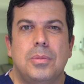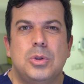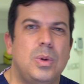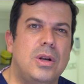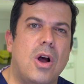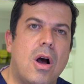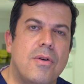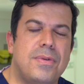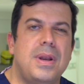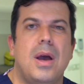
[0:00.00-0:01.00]
between
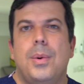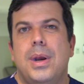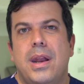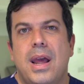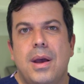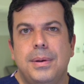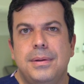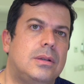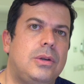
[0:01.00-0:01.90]
half an hour and an hour.